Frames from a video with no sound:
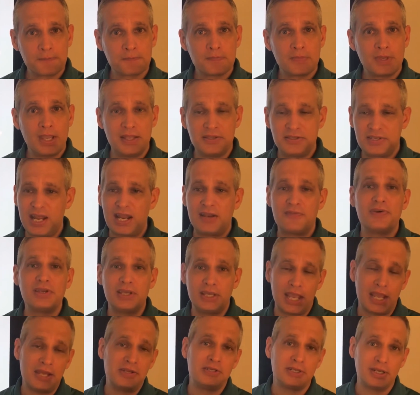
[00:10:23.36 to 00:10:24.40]
instead of
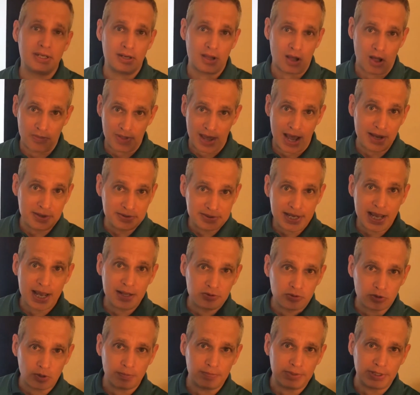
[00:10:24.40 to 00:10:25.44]
engaging in all that
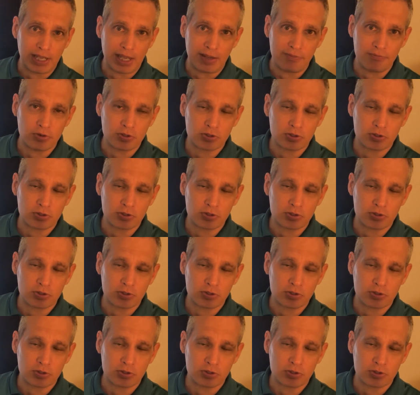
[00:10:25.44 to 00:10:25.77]
tantrum behavior?